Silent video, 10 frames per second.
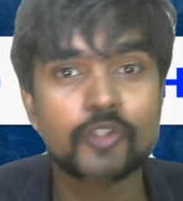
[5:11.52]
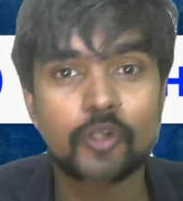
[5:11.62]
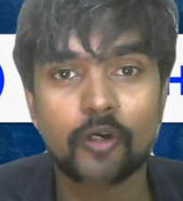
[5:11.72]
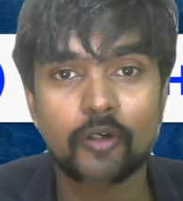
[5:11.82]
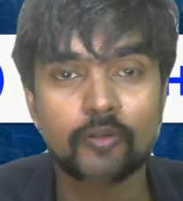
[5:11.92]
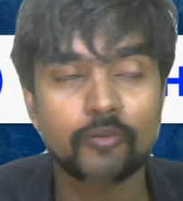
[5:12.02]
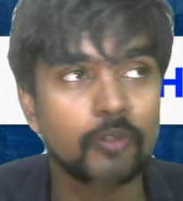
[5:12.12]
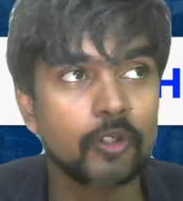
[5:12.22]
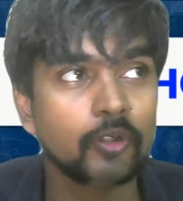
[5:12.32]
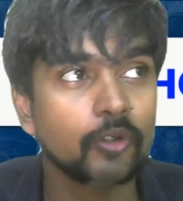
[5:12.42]
uh,
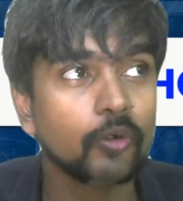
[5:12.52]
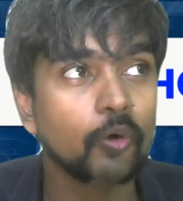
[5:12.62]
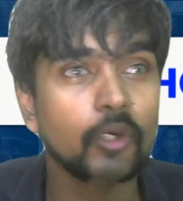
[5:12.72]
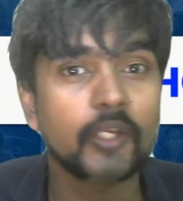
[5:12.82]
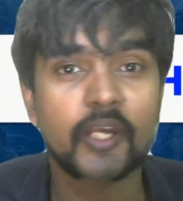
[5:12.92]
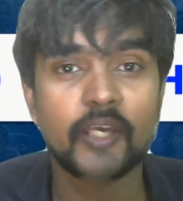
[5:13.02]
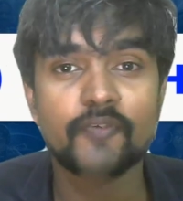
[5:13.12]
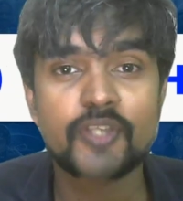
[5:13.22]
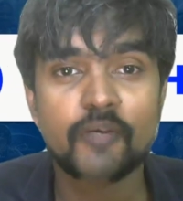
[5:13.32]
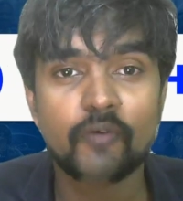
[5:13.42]
goal in
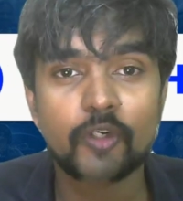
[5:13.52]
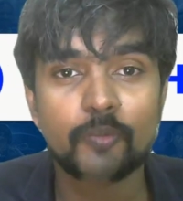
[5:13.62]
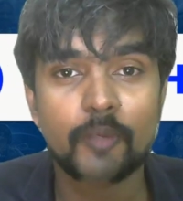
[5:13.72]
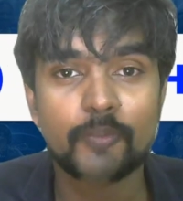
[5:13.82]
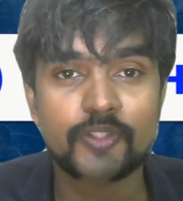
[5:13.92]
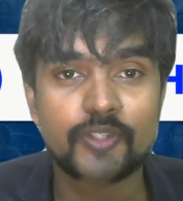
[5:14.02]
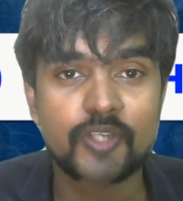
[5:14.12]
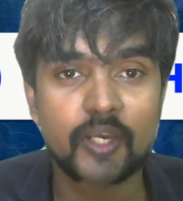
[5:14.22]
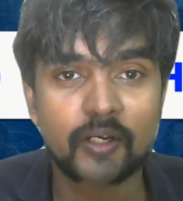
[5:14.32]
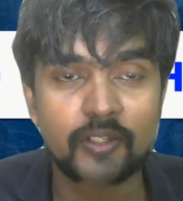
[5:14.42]
life is I want to be a
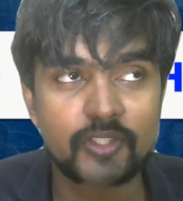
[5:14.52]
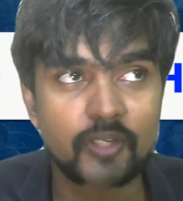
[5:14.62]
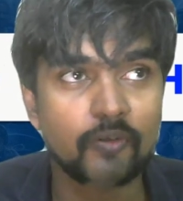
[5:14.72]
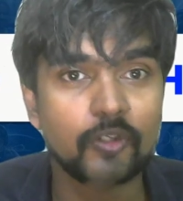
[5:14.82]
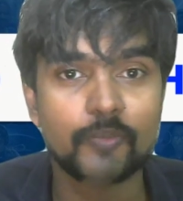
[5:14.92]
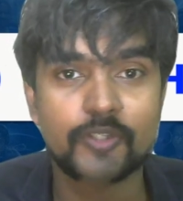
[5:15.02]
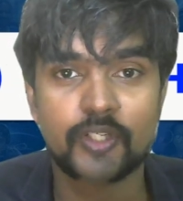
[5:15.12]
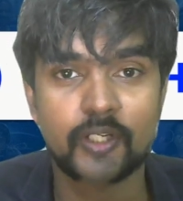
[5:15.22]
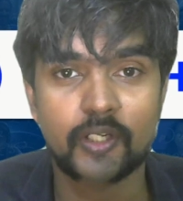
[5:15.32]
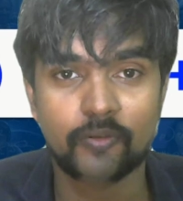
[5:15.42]
business analyst, I want to be
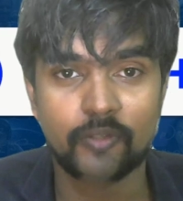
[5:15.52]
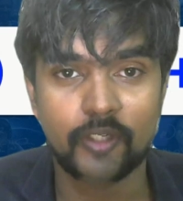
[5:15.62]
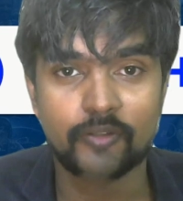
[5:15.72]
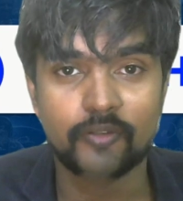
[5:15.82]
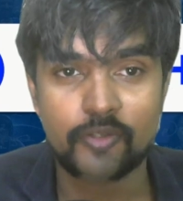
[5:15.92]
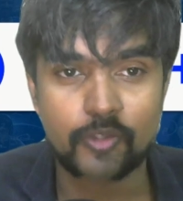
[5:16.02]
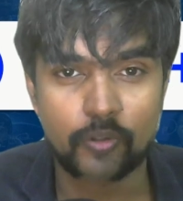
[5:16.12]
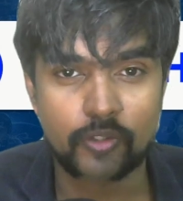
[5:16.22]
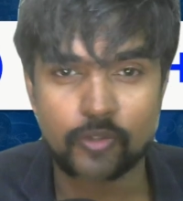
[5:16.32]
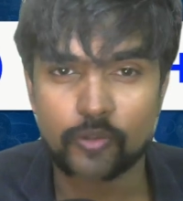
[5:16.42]
settled down, and so
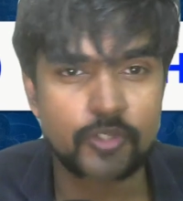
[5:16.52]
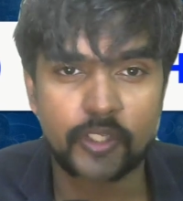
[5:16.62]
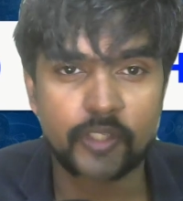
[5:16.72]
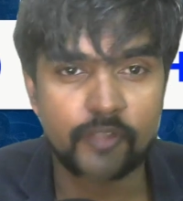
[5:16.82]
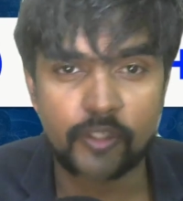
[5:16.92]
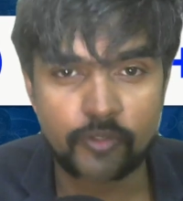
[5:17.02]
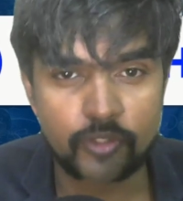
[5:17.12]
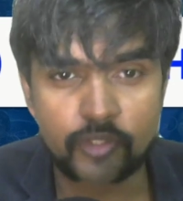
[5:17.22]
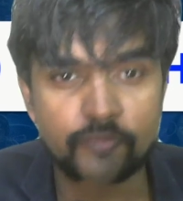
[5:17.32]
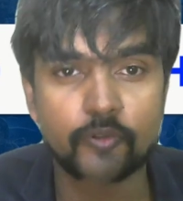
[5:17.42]
on. So those kind of
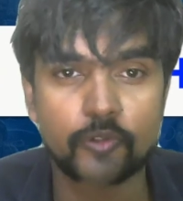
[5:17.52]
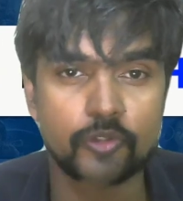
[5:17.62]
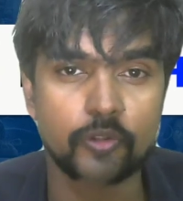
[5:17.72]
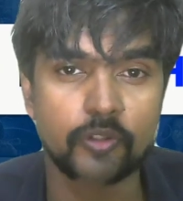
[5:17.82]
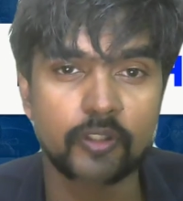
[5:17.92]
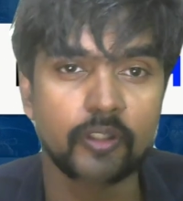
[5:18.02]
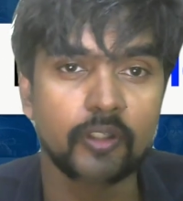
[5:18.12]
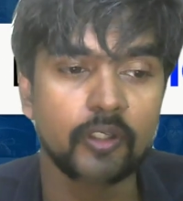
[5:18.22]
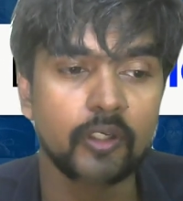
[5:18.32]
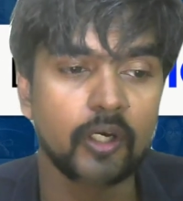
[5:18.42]
individuals, of course, don't
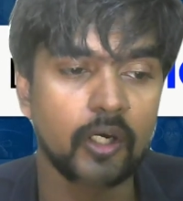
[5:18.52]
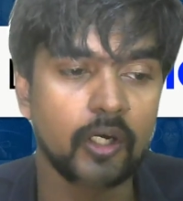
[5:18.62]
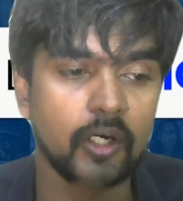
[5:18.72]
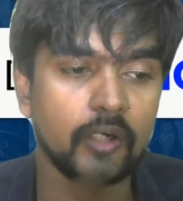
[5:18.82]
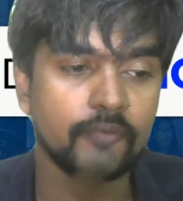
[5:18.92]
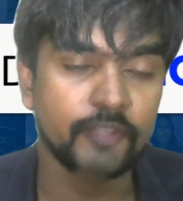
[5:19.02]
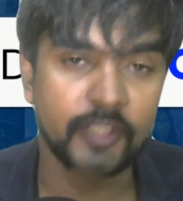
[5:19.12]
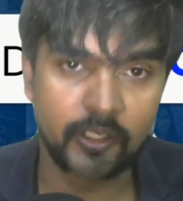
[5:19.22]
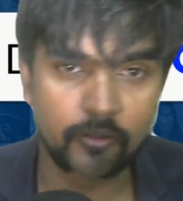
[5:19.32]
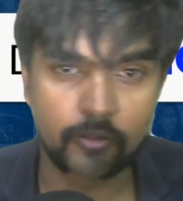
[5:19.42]
uh,
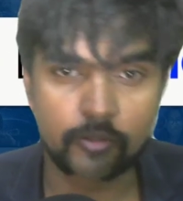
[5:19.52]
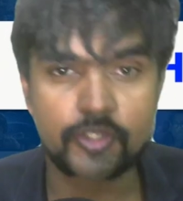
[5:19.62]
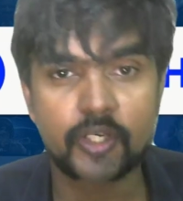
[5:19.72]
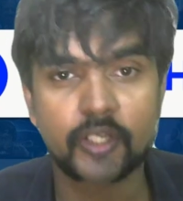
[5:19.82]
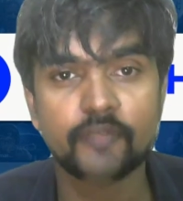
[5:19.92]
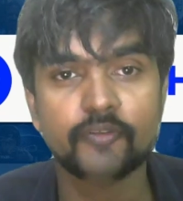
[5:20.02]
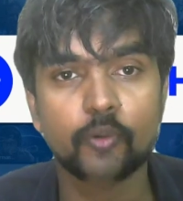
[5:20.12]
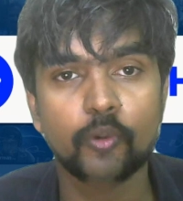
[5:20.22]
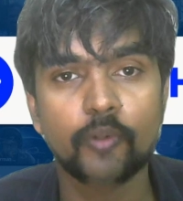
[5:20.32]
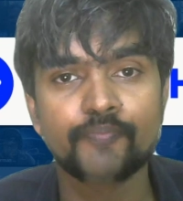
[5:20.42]
fit into this kind of a
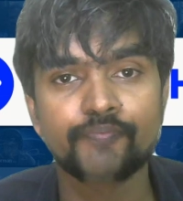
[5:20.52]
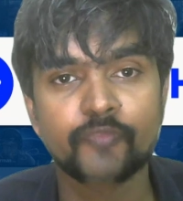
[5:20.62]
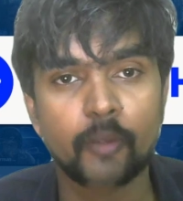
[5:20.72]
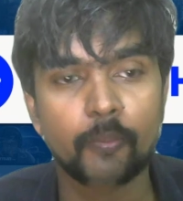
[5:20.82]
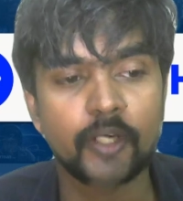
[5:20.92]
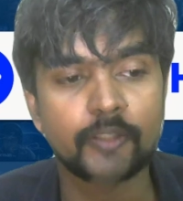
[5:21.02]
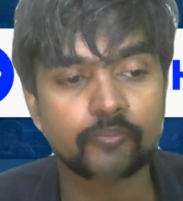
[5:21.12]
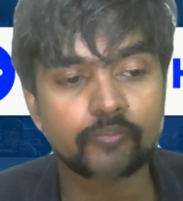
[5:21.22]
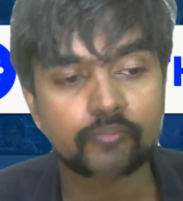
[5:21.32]
role. But